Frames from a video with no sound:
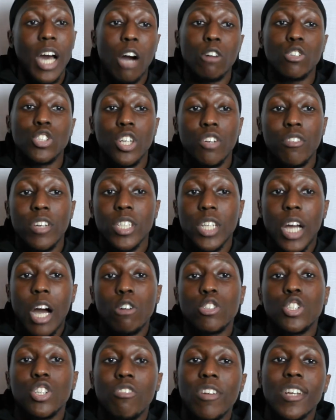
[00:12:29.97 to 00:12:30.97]
our generation,
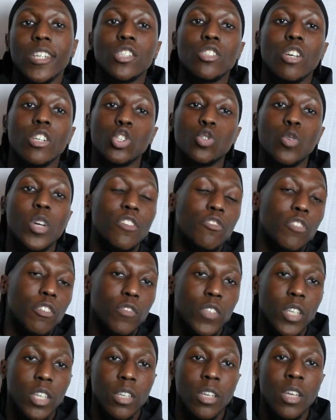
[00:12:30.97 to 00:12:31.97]
our generation starts twenty
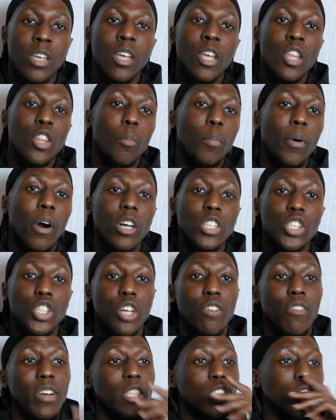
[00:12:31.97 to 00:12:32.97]
fifteen. The past
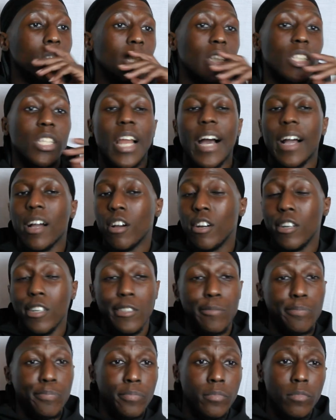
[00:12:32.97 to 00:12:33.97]
generation is like um.